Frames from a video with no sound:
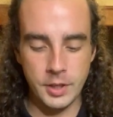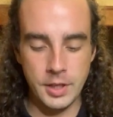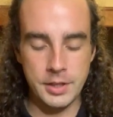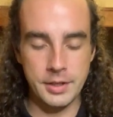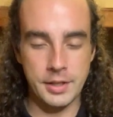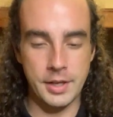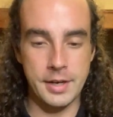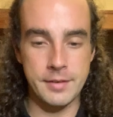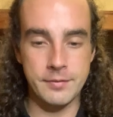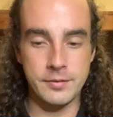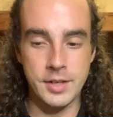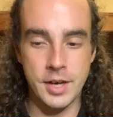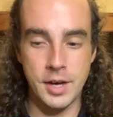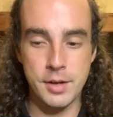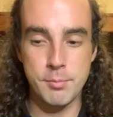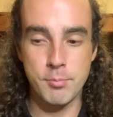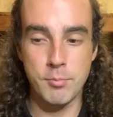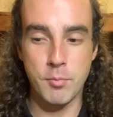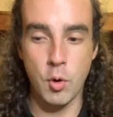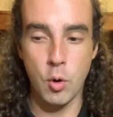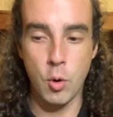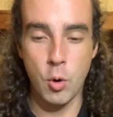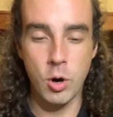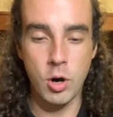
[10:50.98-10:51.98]
They've done
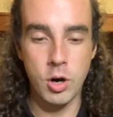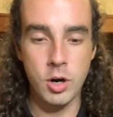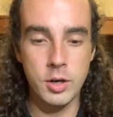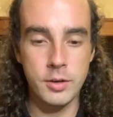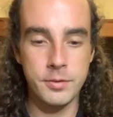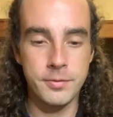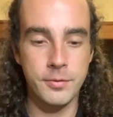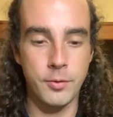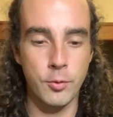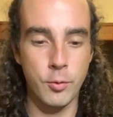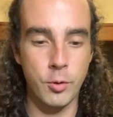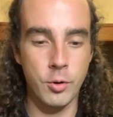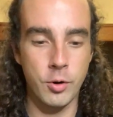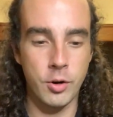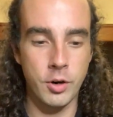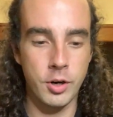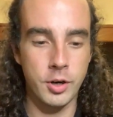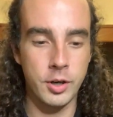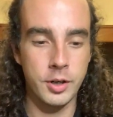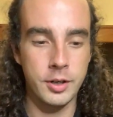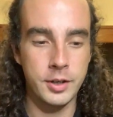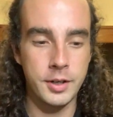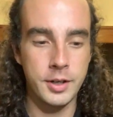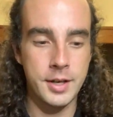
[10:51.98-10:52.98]
more
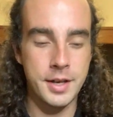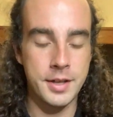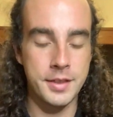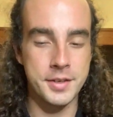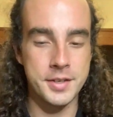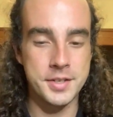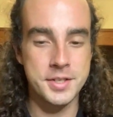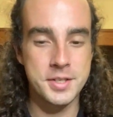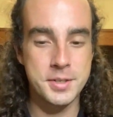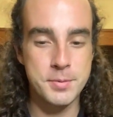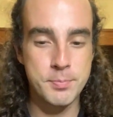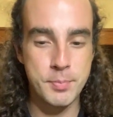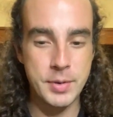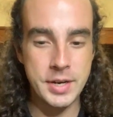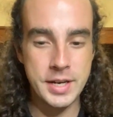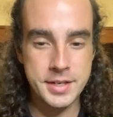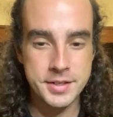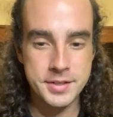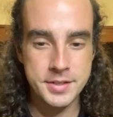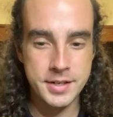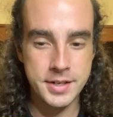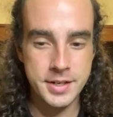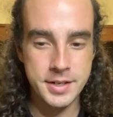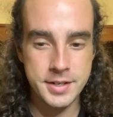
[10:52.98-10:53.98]
for the
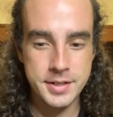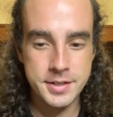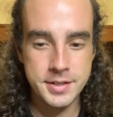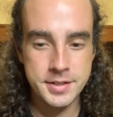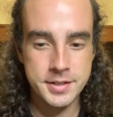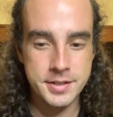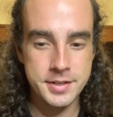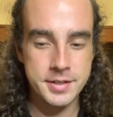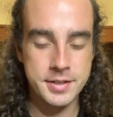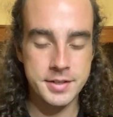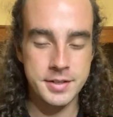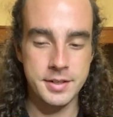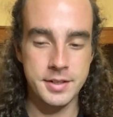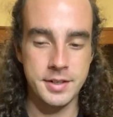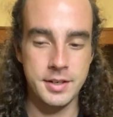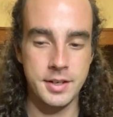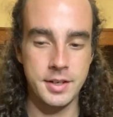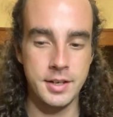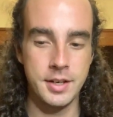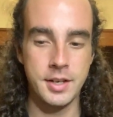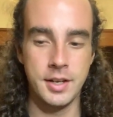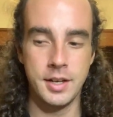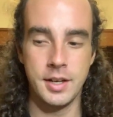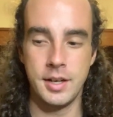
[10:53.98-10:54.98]
species
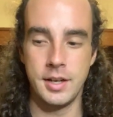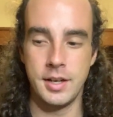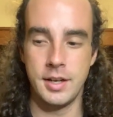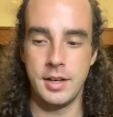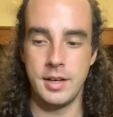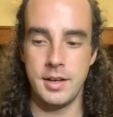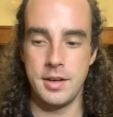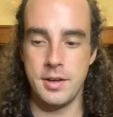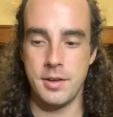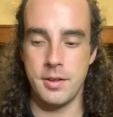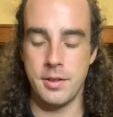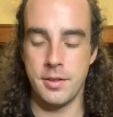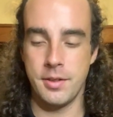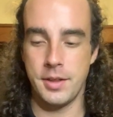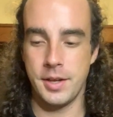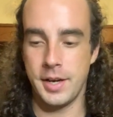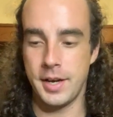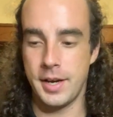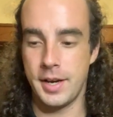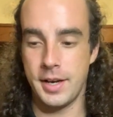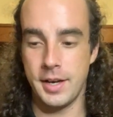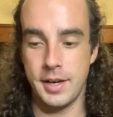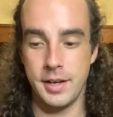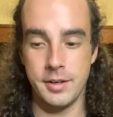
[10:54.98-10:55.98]

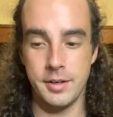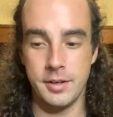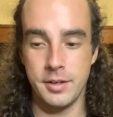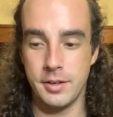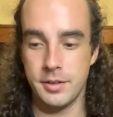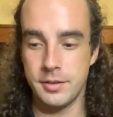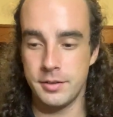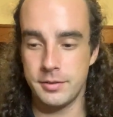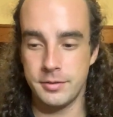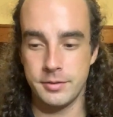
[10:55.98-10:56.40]
than